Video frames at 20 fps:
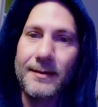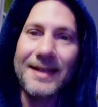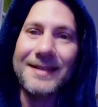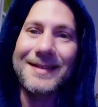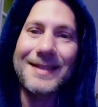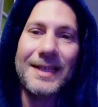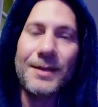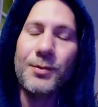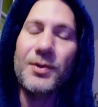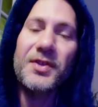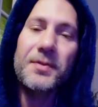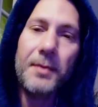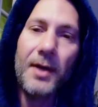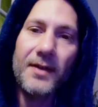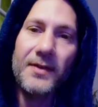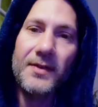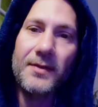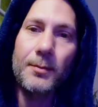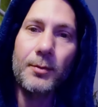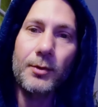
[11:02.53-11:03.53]
That's
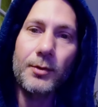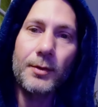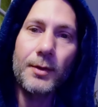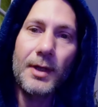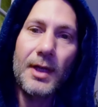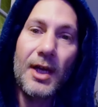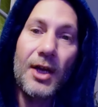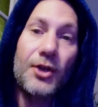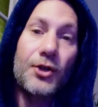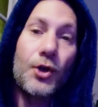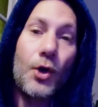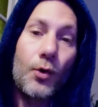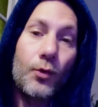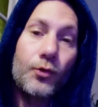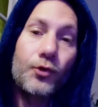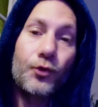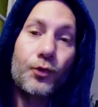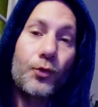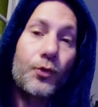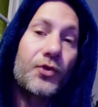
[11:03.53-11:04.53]
irresponsible. No
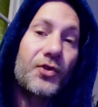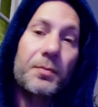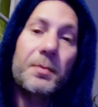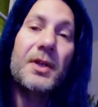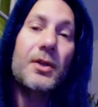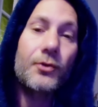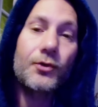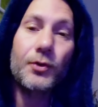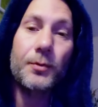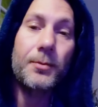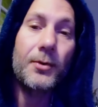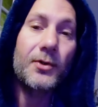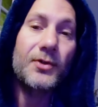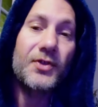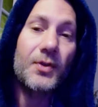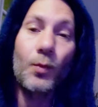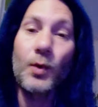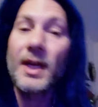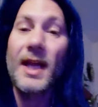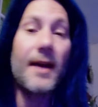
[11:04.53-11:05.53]
true spiritual
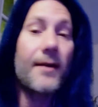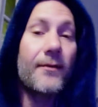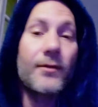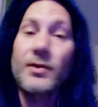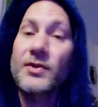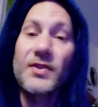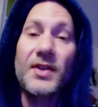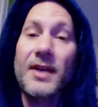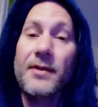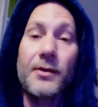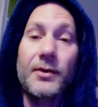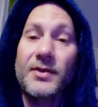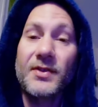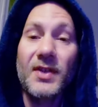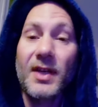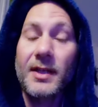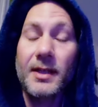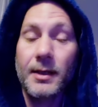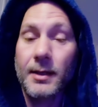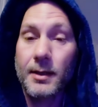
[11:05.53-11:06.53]
person would ever say they're
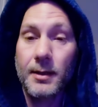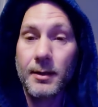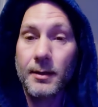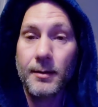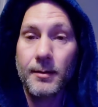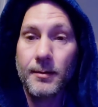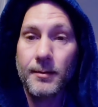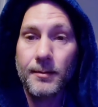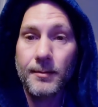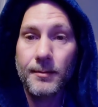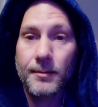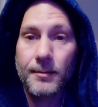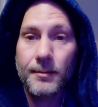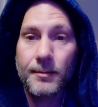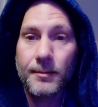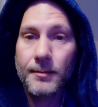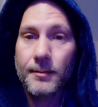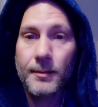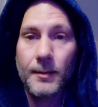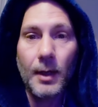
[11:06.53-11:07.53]
psychic,
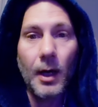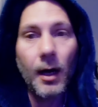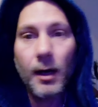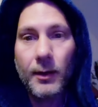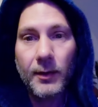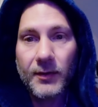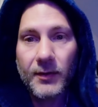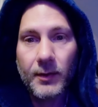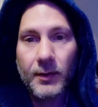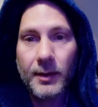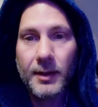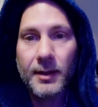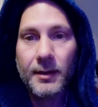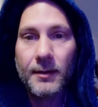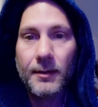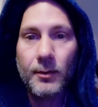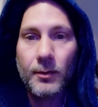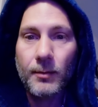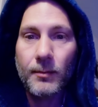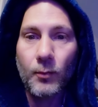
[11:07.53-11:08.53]
honestly,
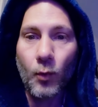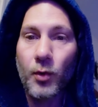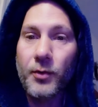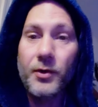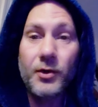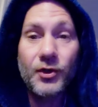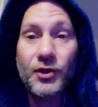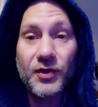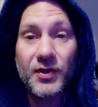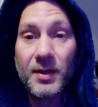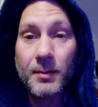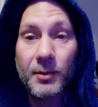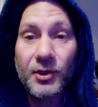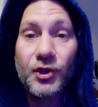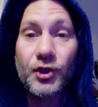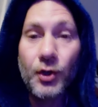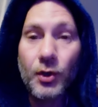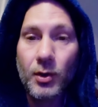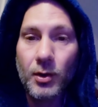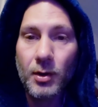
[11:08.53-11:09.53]
or they're just
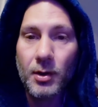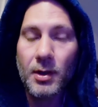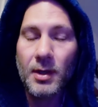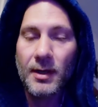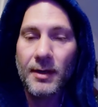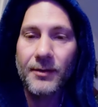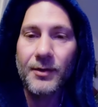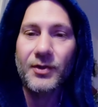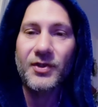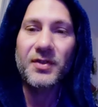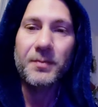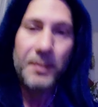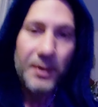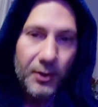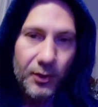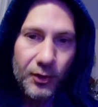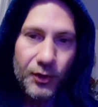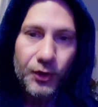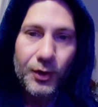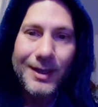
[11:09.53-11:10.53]
immature. They're
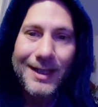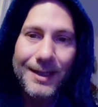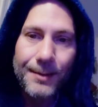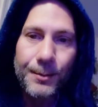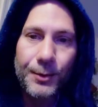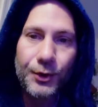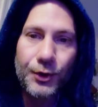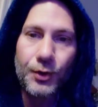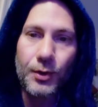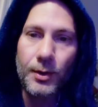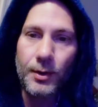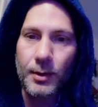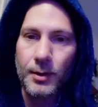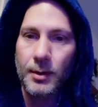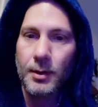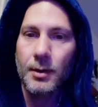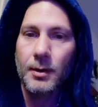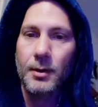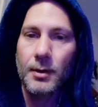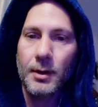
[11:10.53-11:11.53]
spiritually immature.
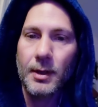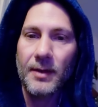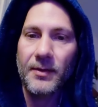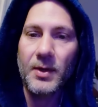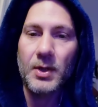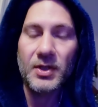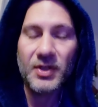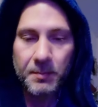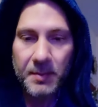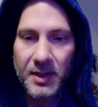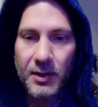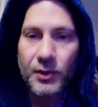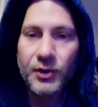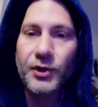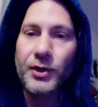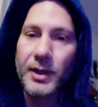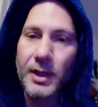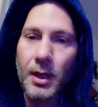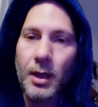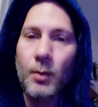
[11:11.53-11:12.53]
They're
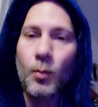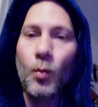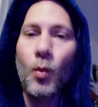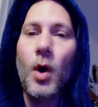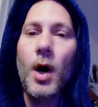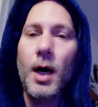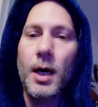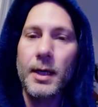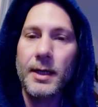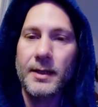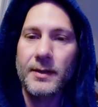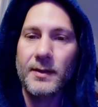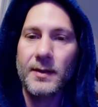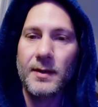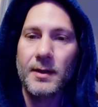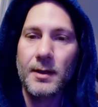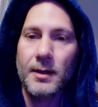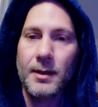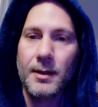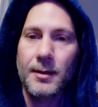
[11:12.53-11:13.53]
spiritually
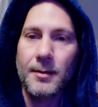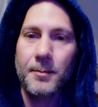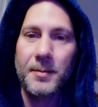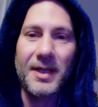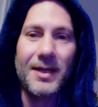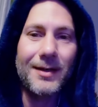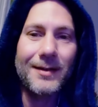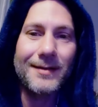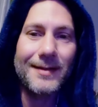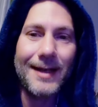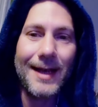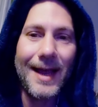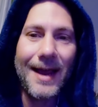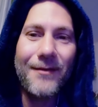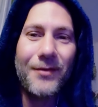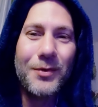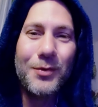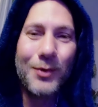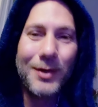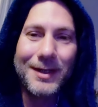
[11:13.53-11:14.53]
unwise, because
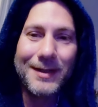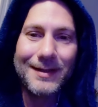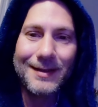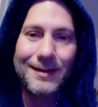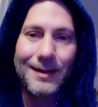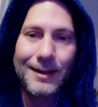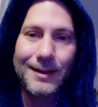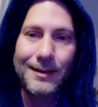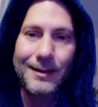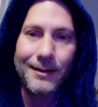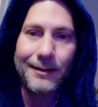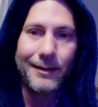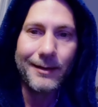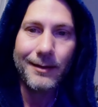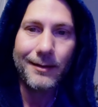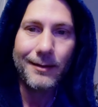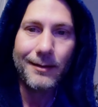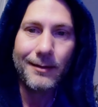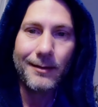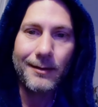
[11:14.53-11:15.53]
everyone is
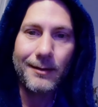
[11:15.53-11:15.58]
psychic.